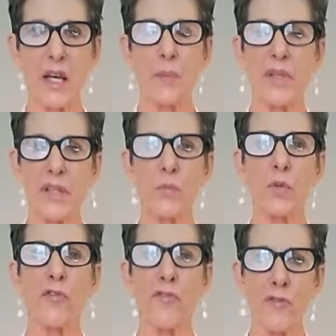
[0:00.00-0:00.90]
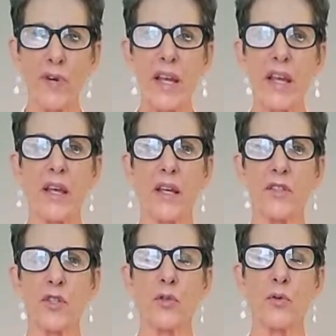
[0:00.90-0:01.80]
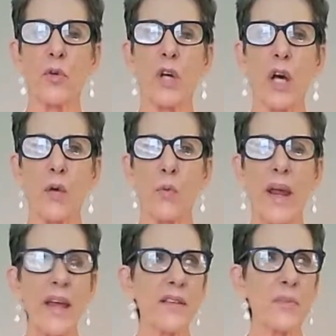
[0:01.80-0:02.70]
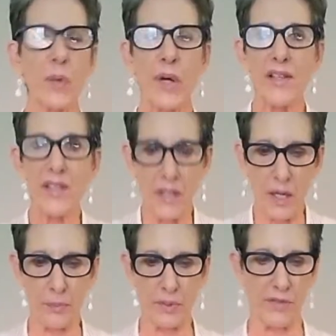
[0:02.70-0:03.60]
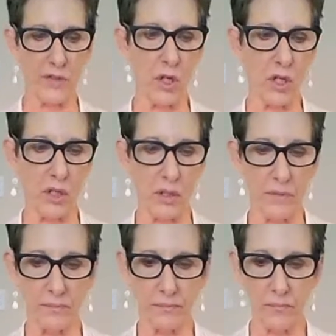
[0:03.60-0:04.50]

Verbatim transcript: but then we're free to raise, praise, and uplift all.